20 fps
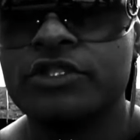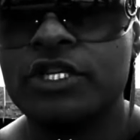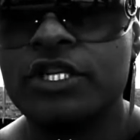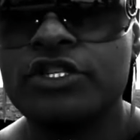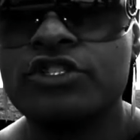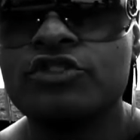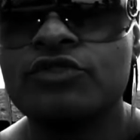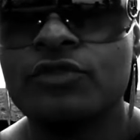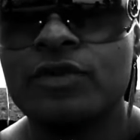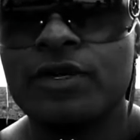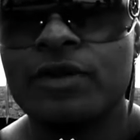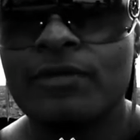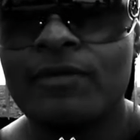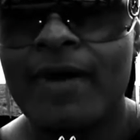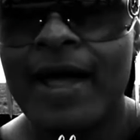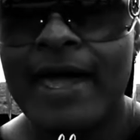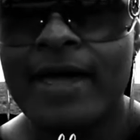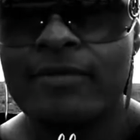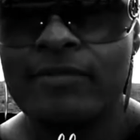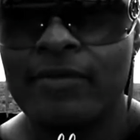teach you in the
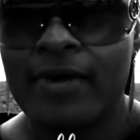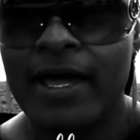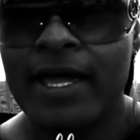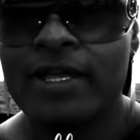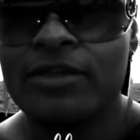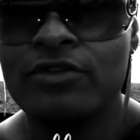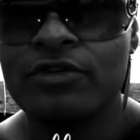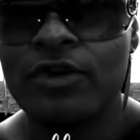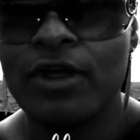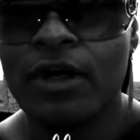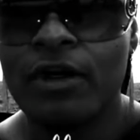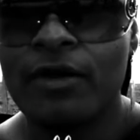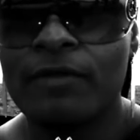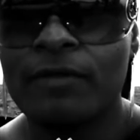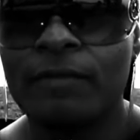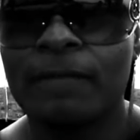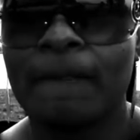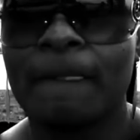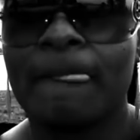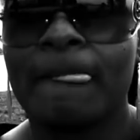right way. You know
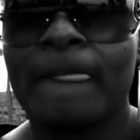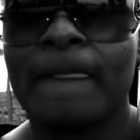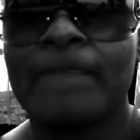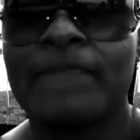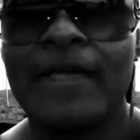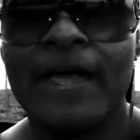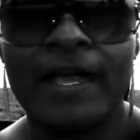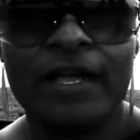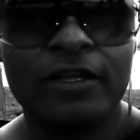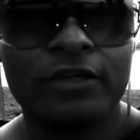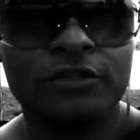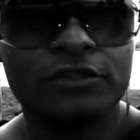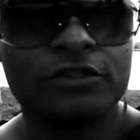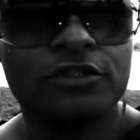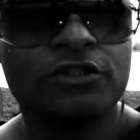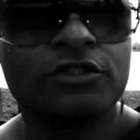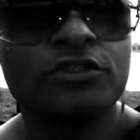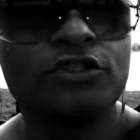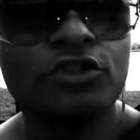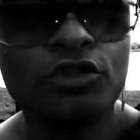yeah. that
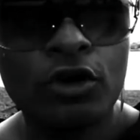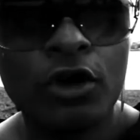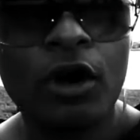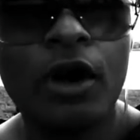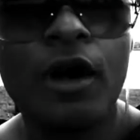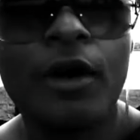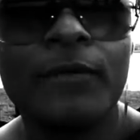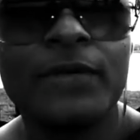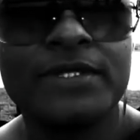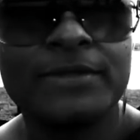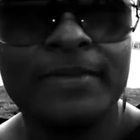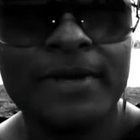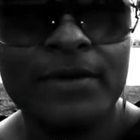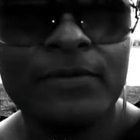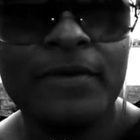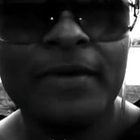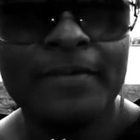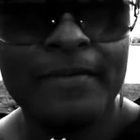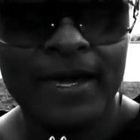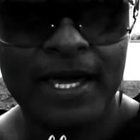you gonna always be
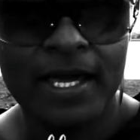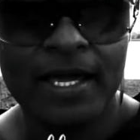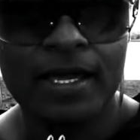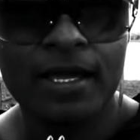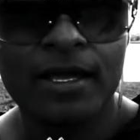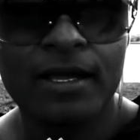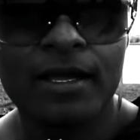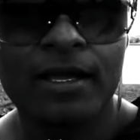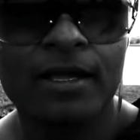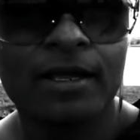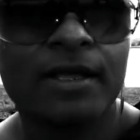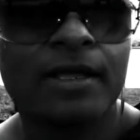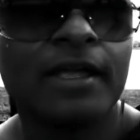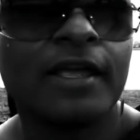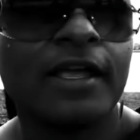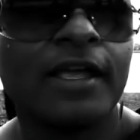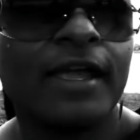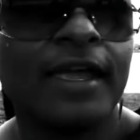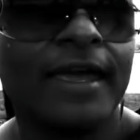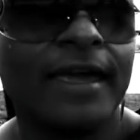with me.
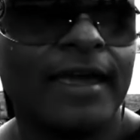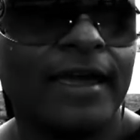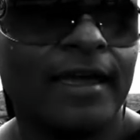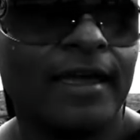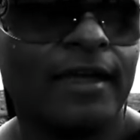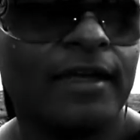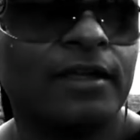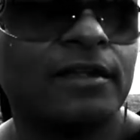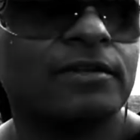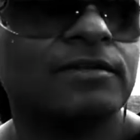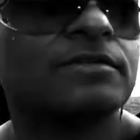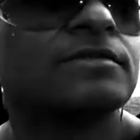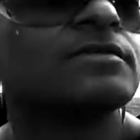And